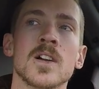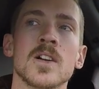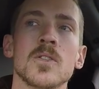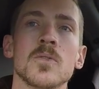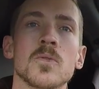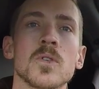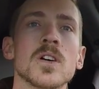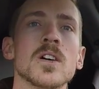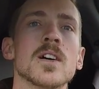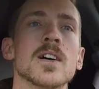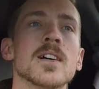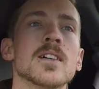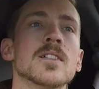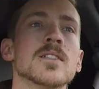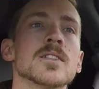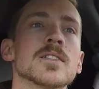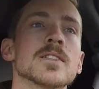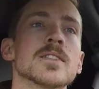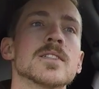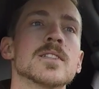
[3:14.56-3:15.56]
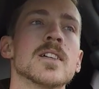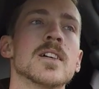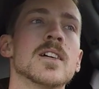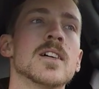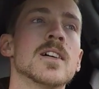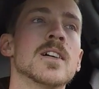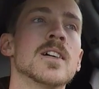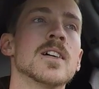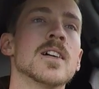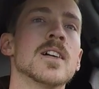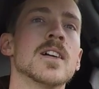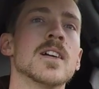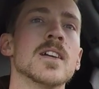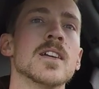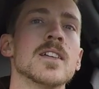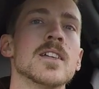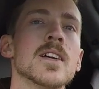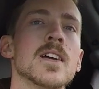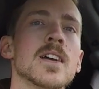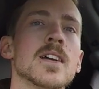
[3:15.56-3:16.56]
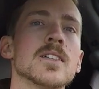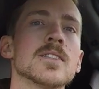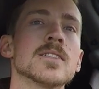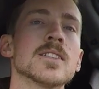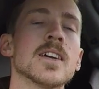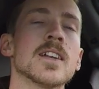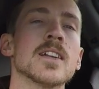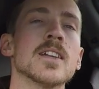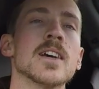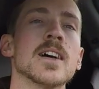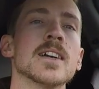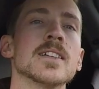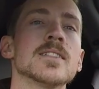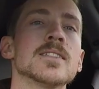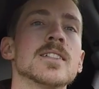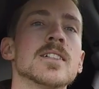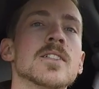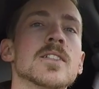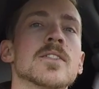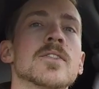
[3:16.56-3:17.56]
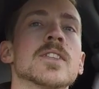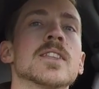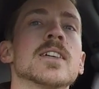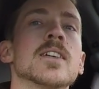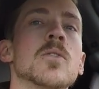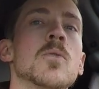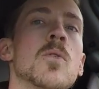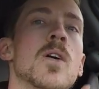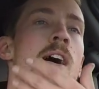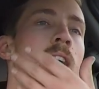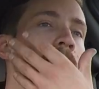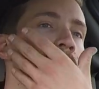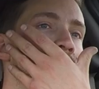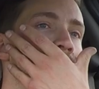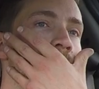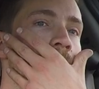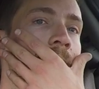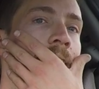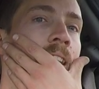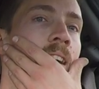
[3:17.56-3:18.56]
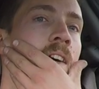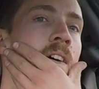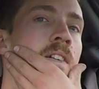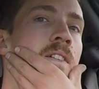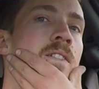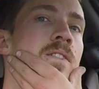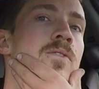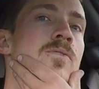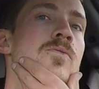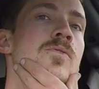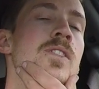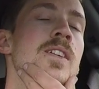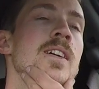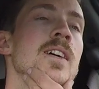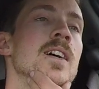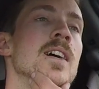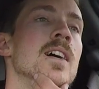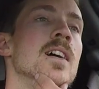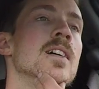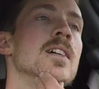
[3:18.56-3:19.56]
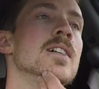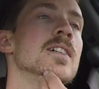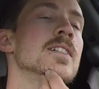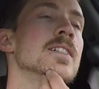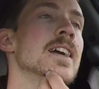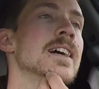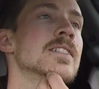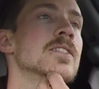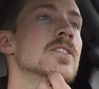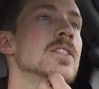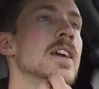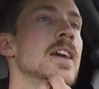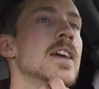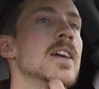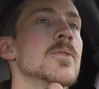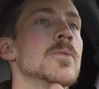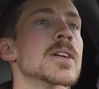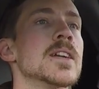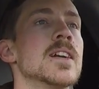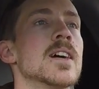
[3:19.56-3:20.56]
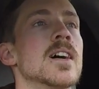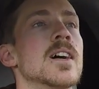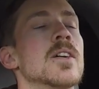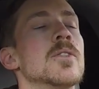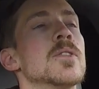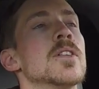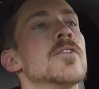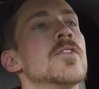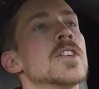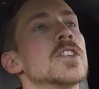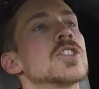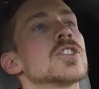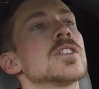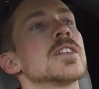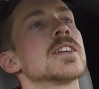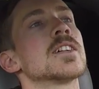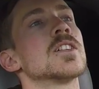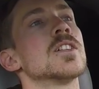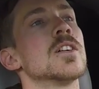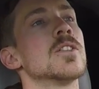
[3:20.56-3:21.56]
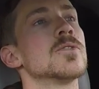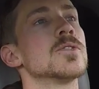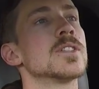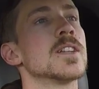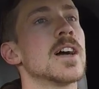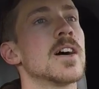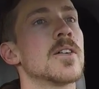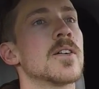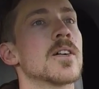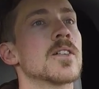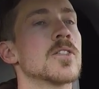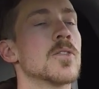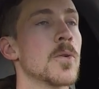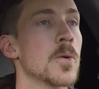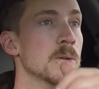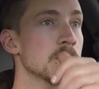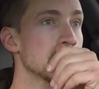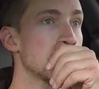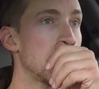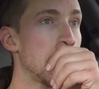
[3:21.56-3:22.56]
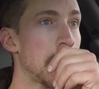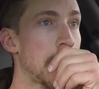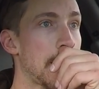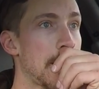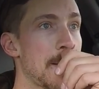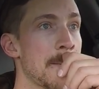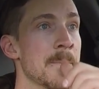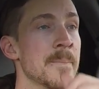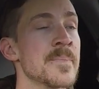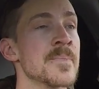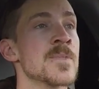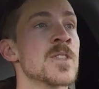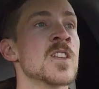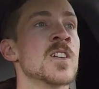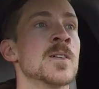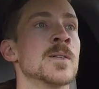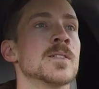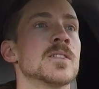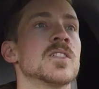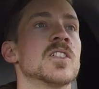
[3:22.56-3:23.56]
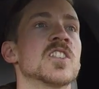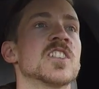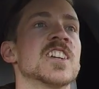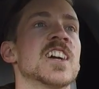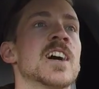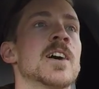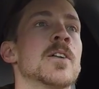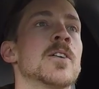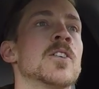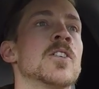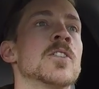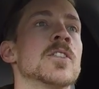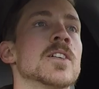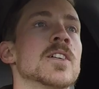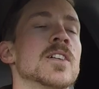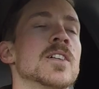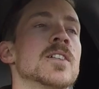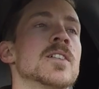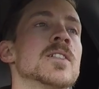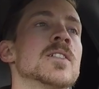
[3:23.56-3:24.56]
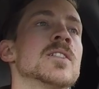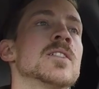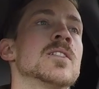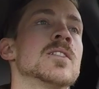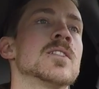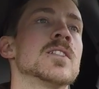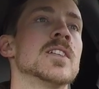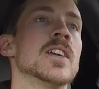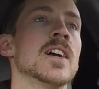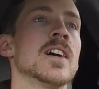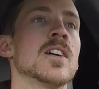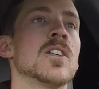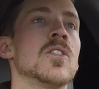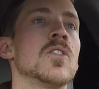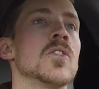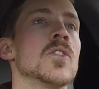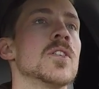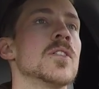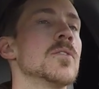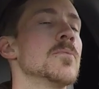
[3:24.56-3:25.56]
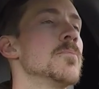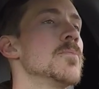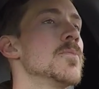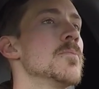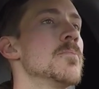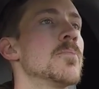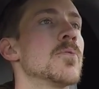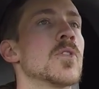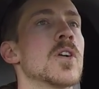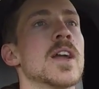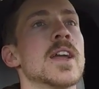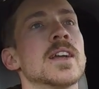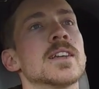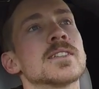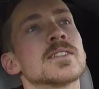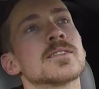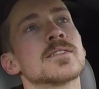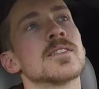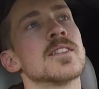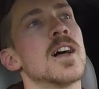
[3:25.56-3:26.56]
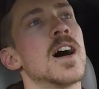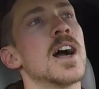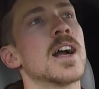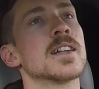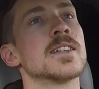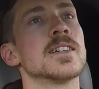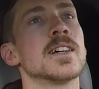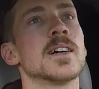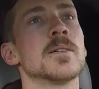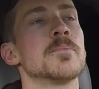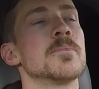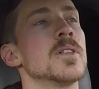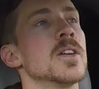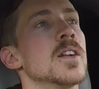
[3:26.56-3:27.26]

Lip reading: What else? Yeah, it's kind of nice, everything winding down. We yesterday we officially closed down our courses, took down all the brakes, locked up